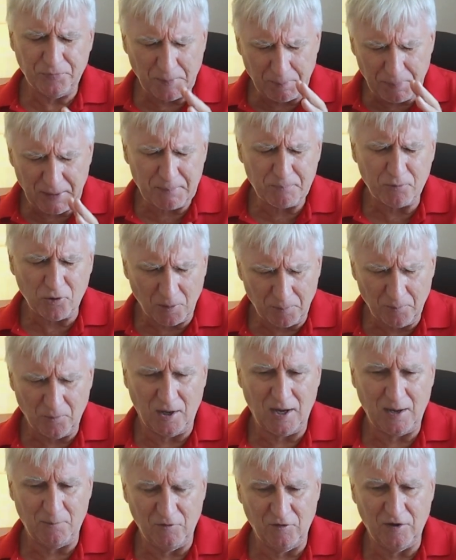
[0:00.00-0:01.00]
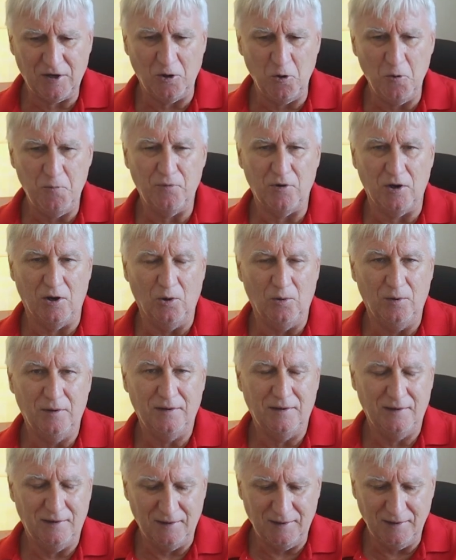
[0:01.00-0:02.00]
big problem I had with
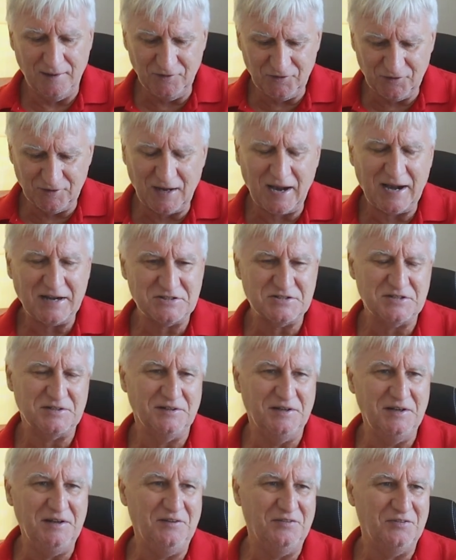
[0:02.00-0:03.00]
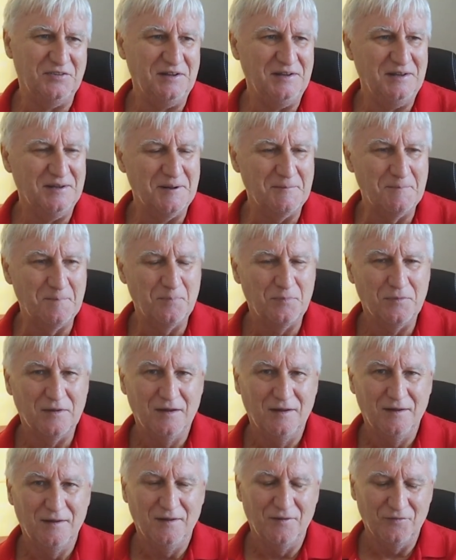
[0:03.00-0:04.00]
GoPro isn't actually
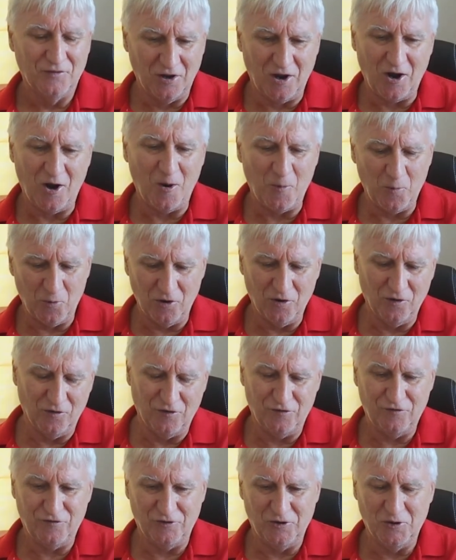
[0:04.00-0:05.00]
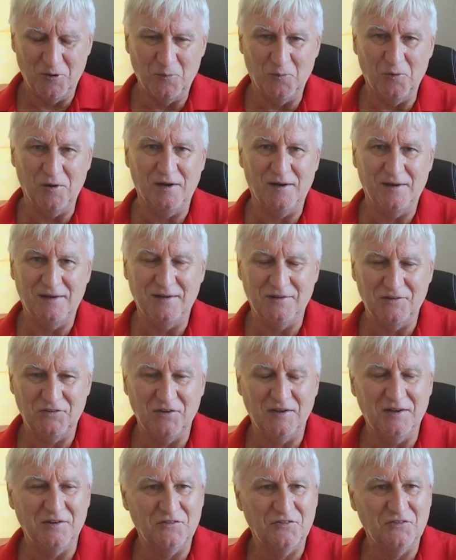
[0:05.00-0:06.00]
the the hardware or the firmware.
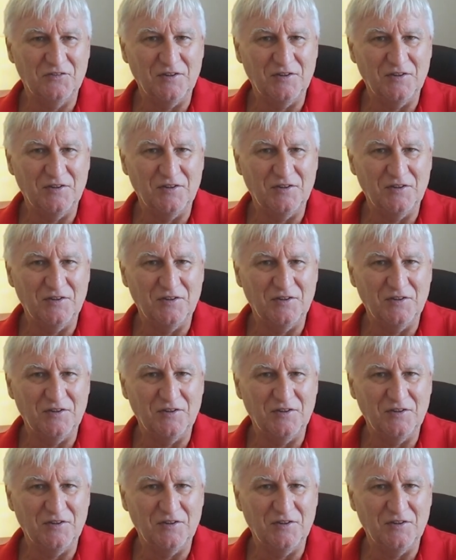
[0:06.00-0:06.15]
It's